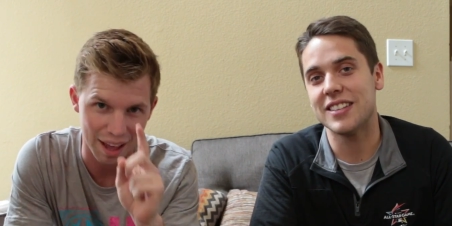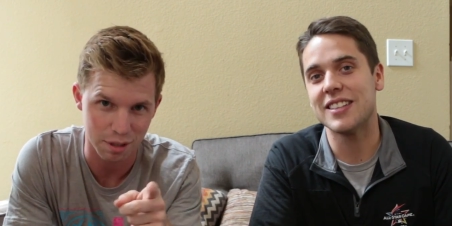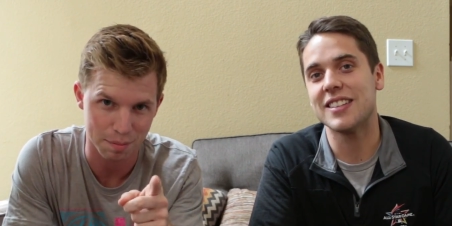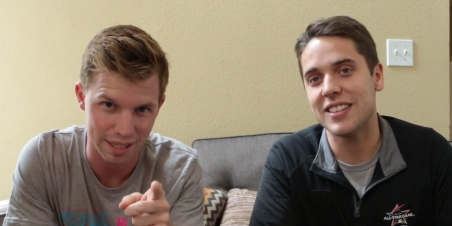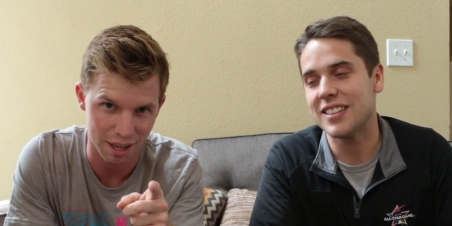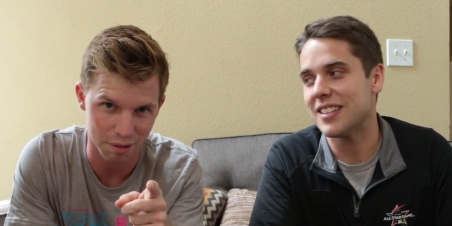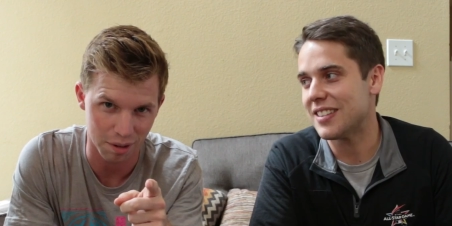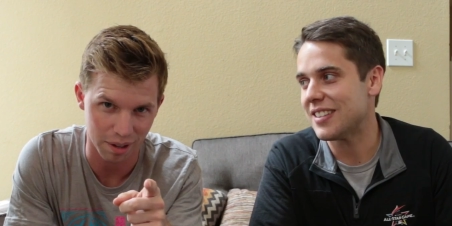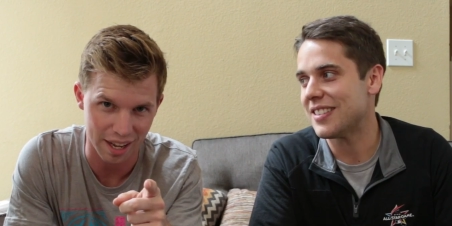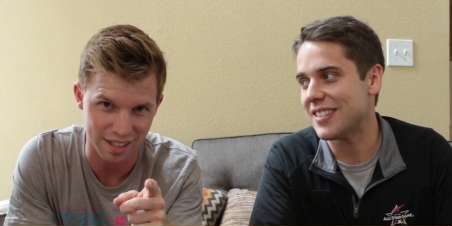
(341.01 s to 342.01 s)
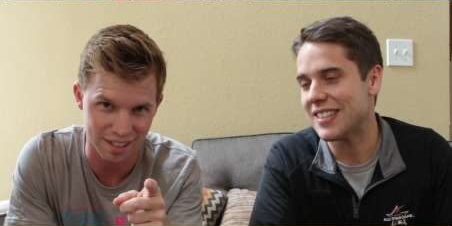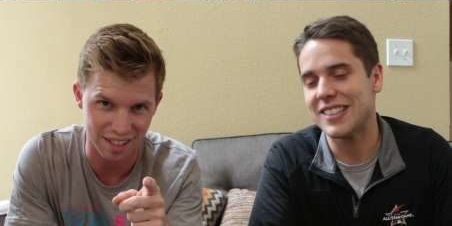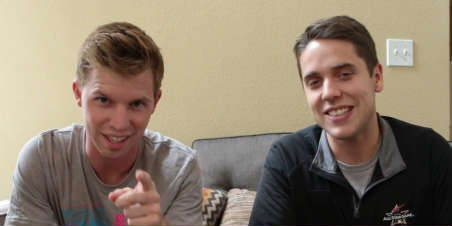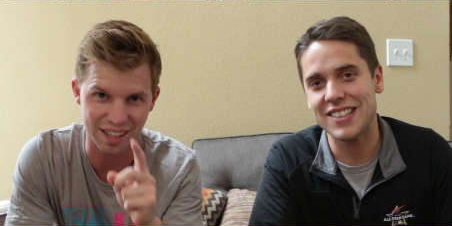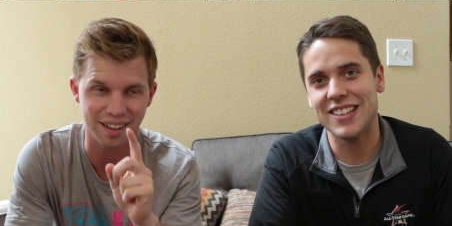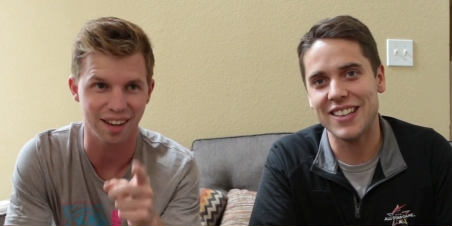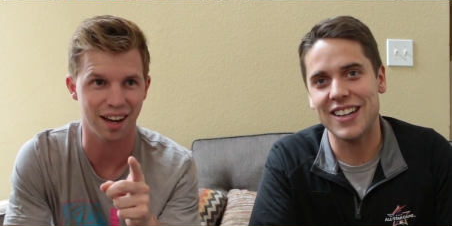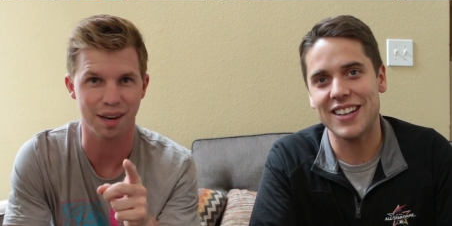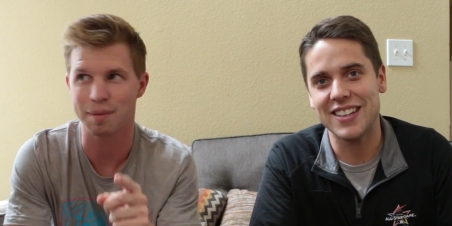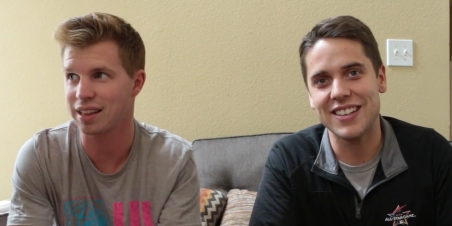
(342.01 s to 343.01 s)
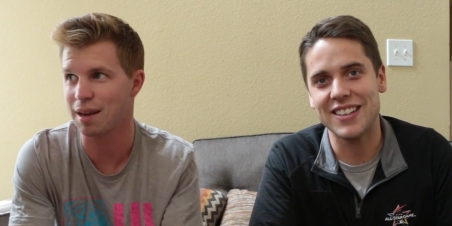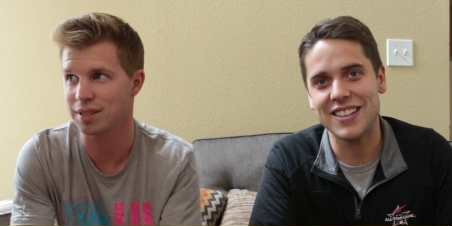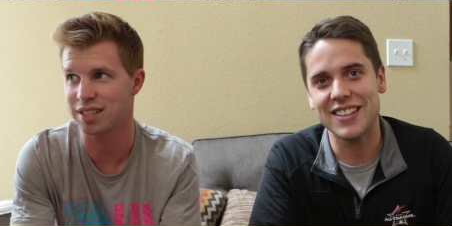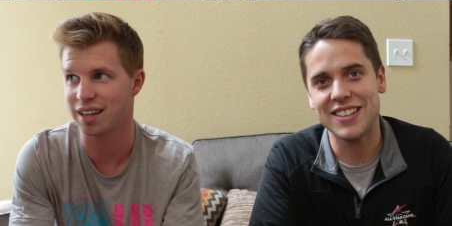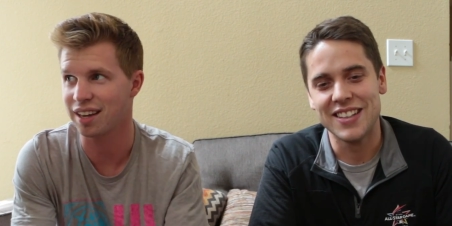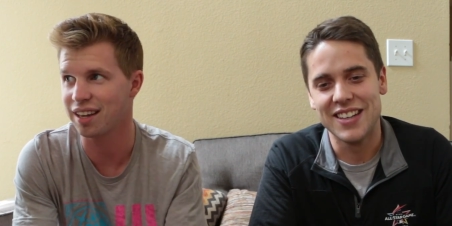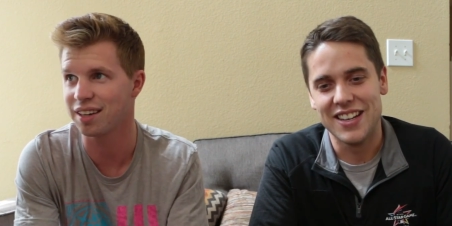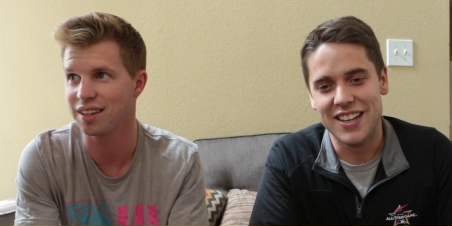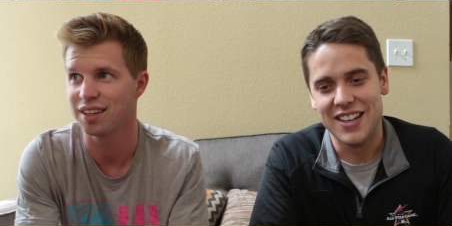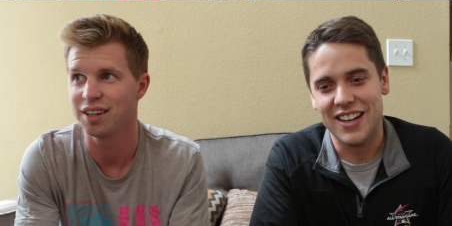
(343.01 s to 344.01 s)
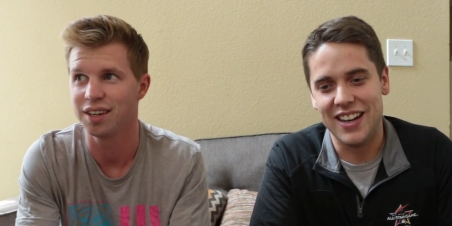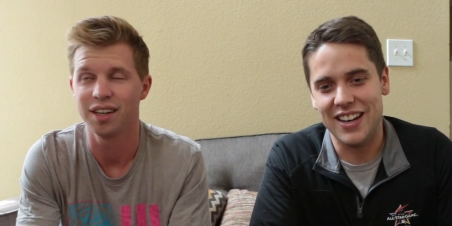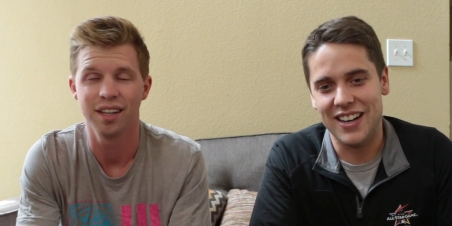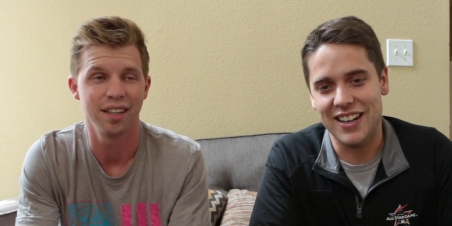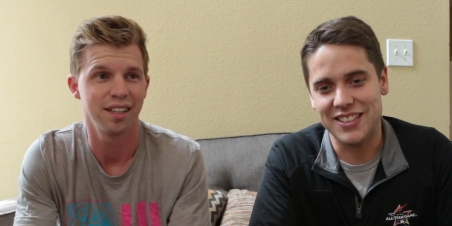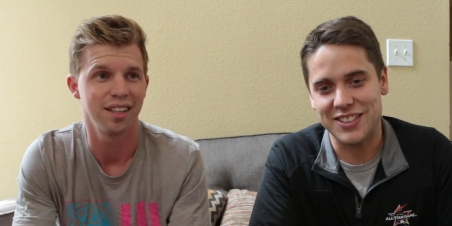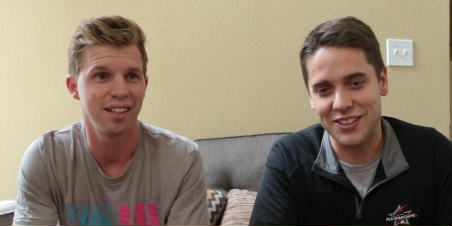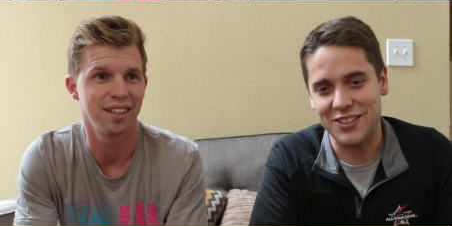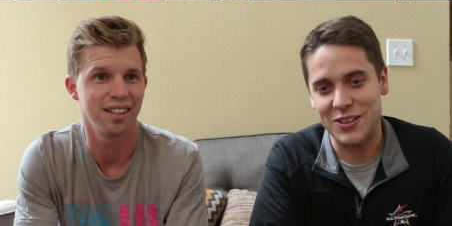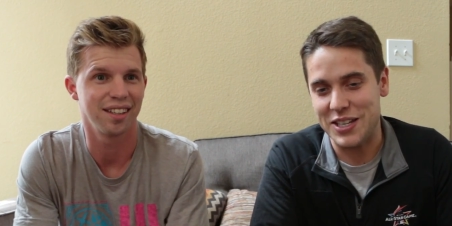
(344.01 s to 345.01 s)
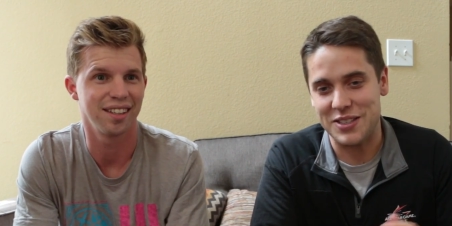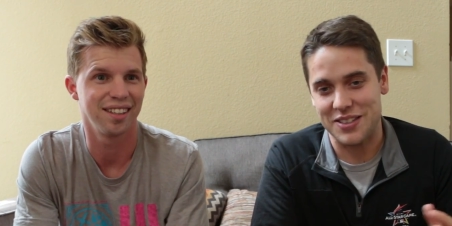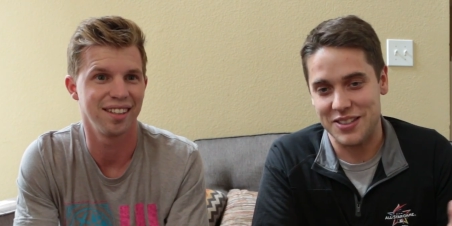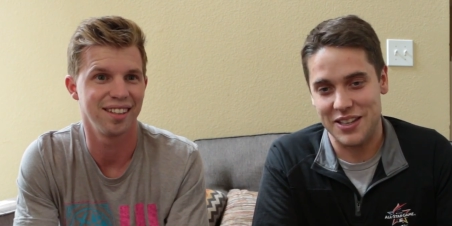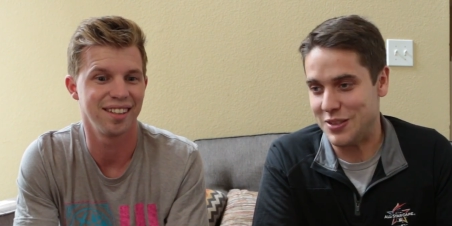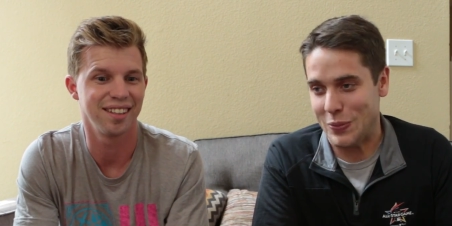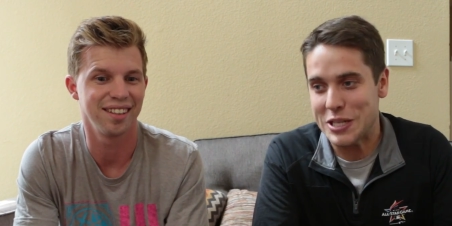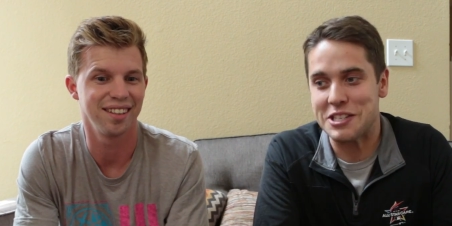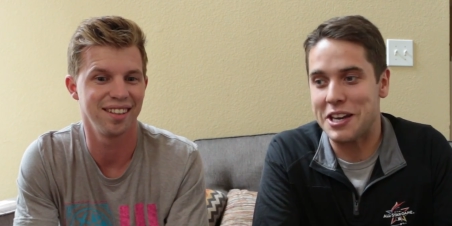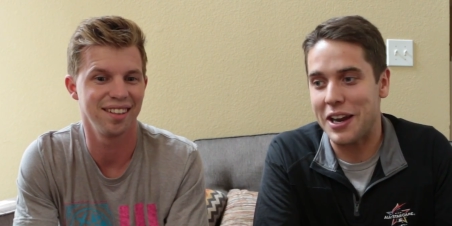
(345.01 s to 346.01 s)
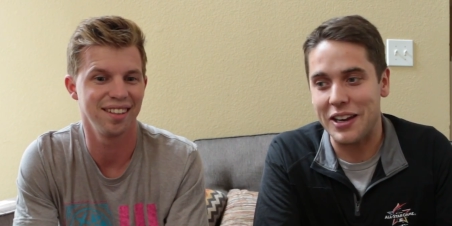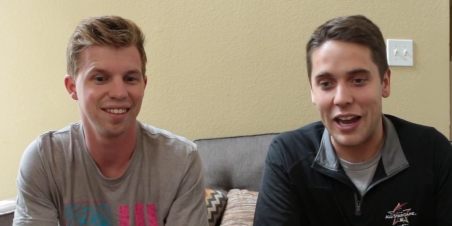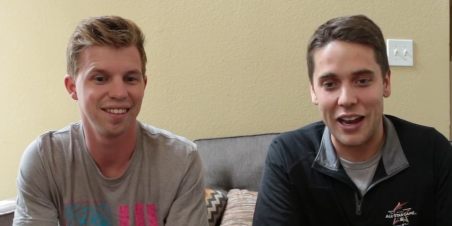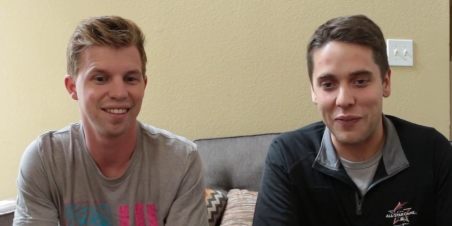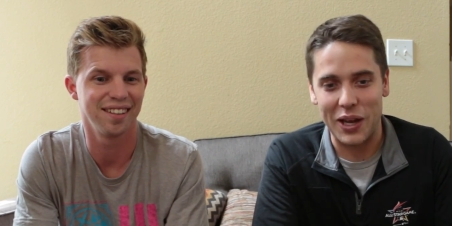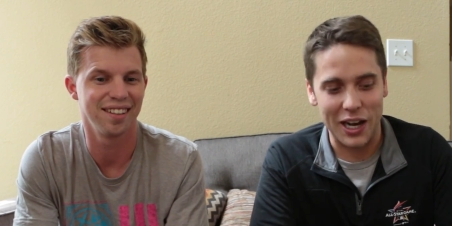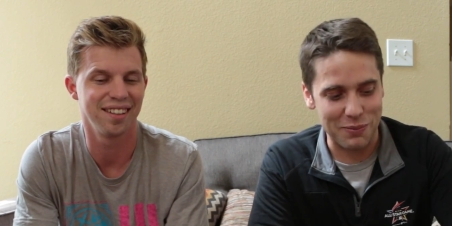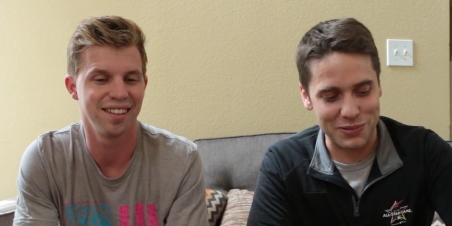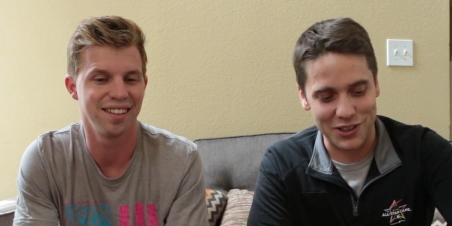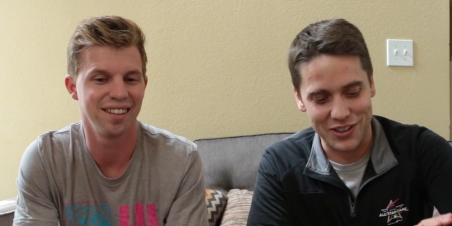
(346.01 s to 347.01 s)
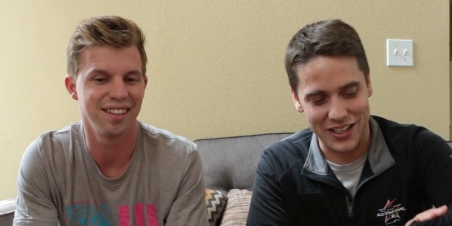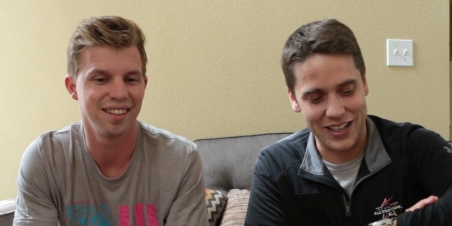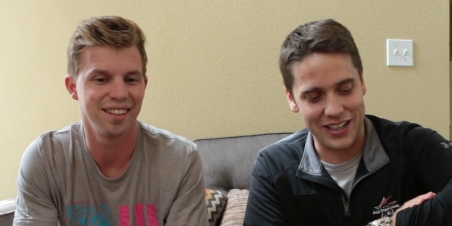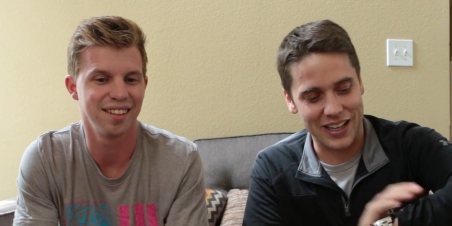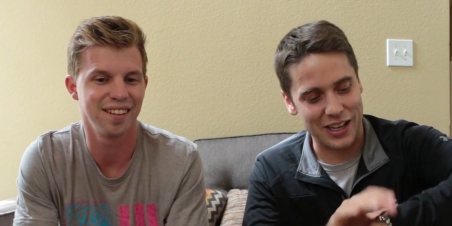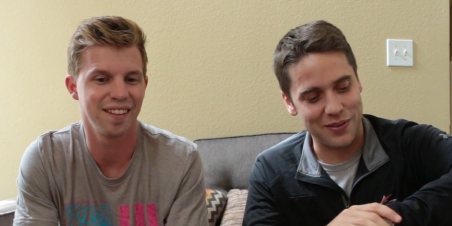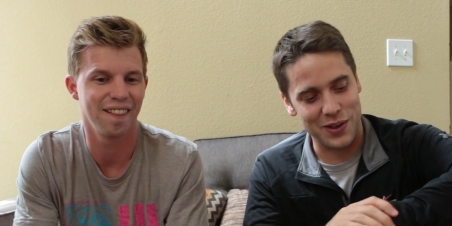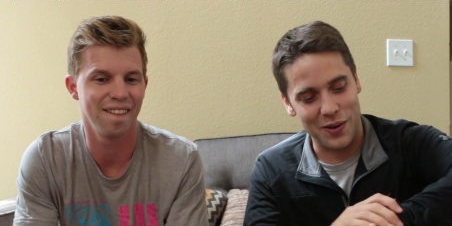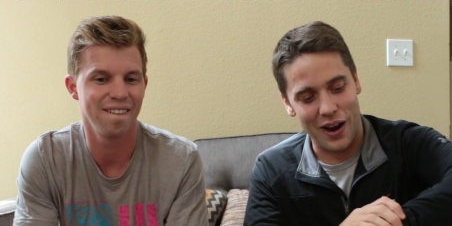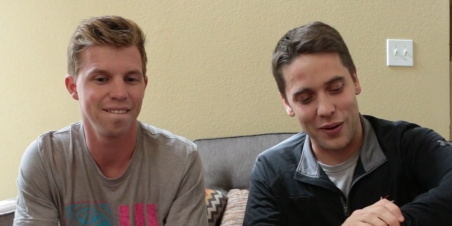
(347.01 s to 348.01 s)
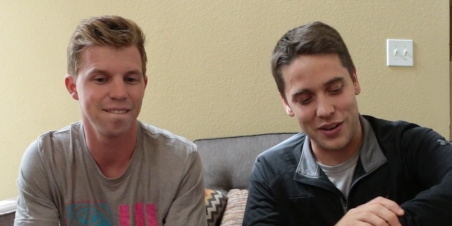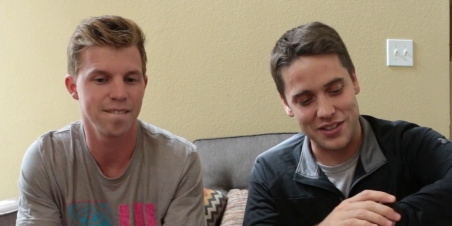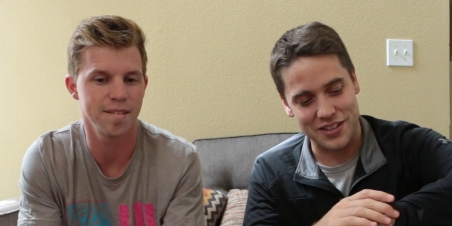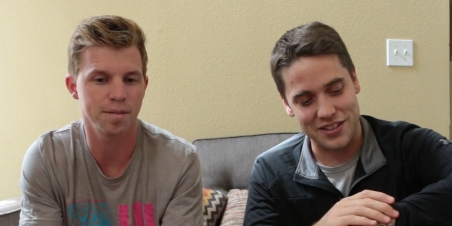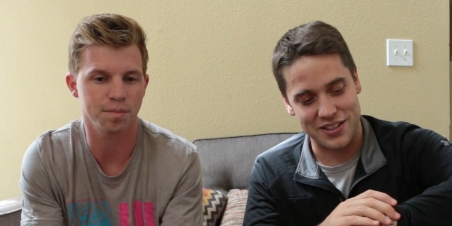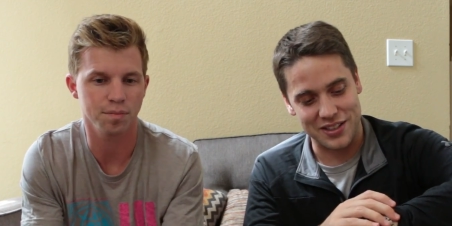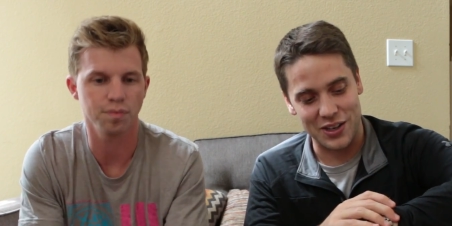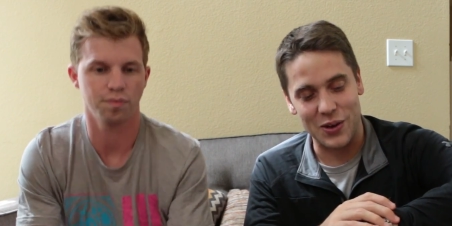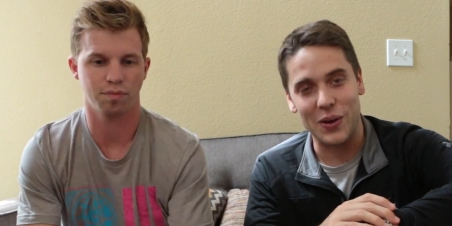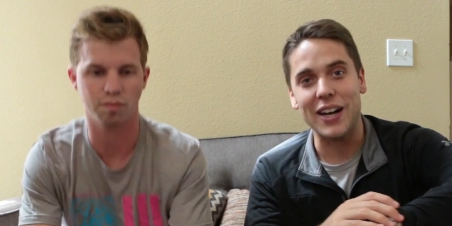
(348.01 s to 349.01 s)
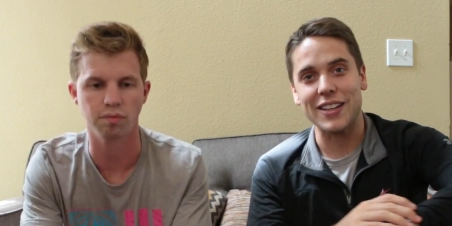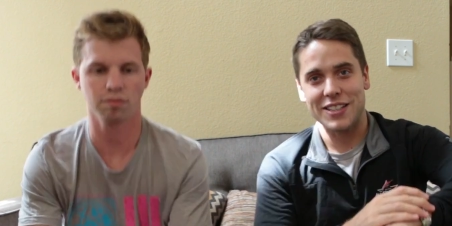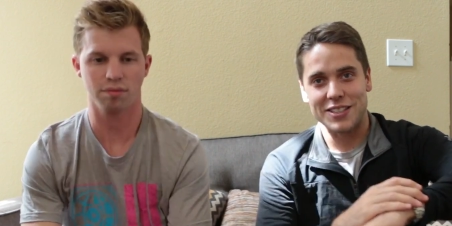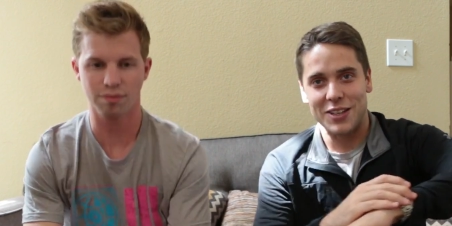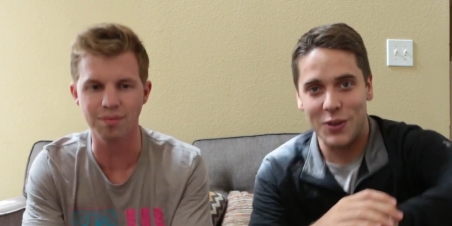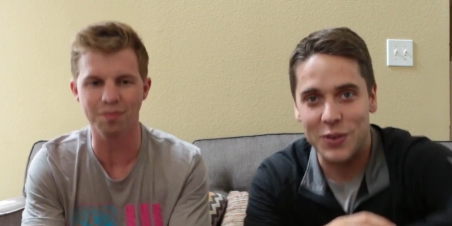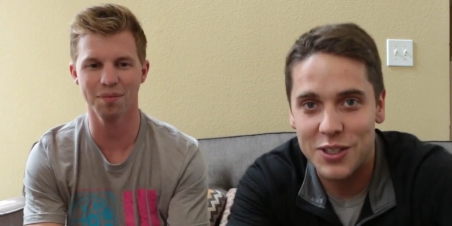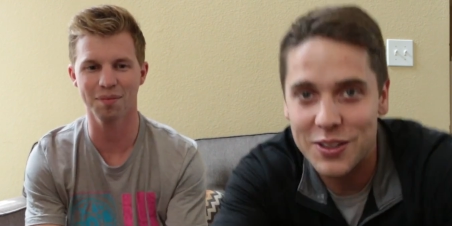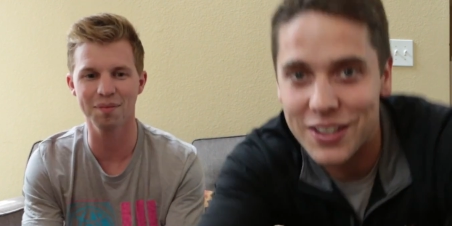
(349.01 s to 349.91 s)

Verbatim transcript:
Speaker 1: That was my downfall in Kansas City. Not gonna make that mistake again. Uh, so it's it's Wednesday, and we gotta upload in like a few hours, so uh, let's go do